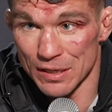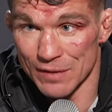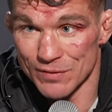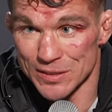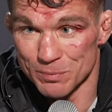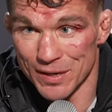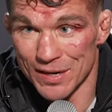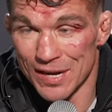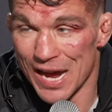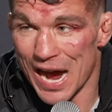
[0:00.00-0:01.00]
nervous,
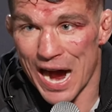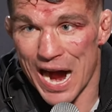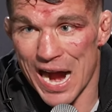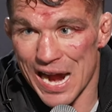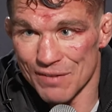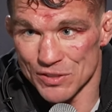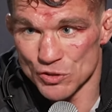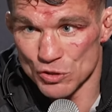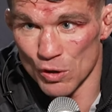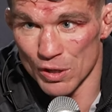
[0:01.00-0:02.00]
but. I have
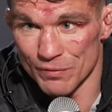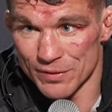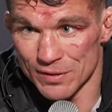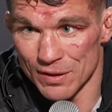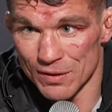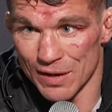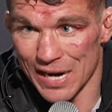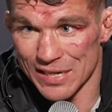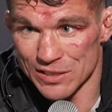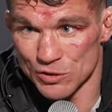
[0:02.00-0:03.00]
control of it though.
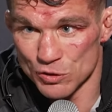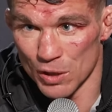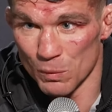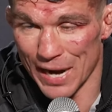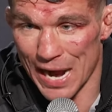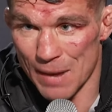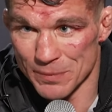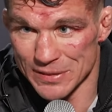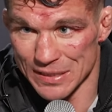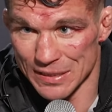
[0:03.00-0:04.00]
I control what
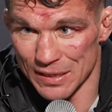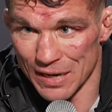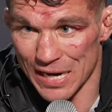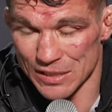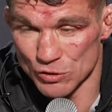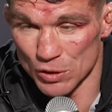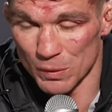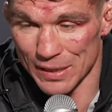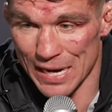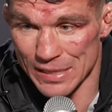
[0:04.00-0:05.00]
happens in there. I control
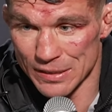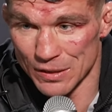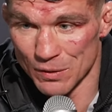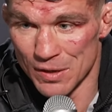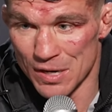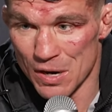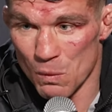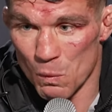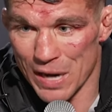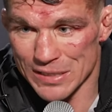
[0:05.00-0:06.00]
what I do.
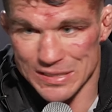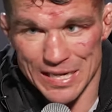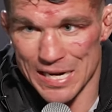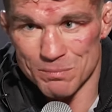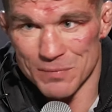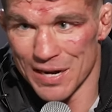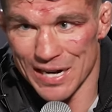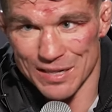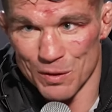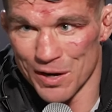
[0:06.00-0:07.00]
Watching him,
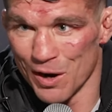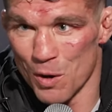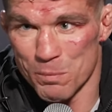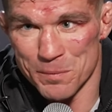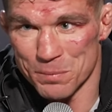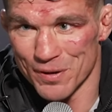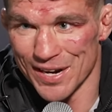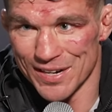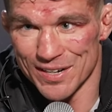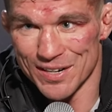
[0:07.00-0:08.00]
I can only hope and pray.